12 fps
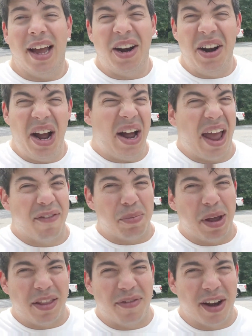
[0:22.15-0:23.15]
I don't know, I
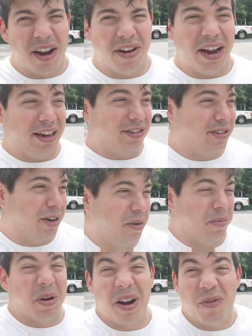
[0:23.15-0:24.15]
haven't made the video yet,
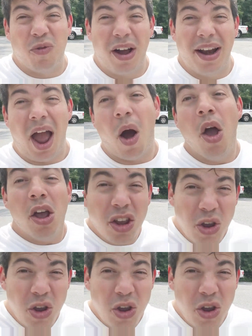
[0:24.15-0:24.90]
so we're gonna find out.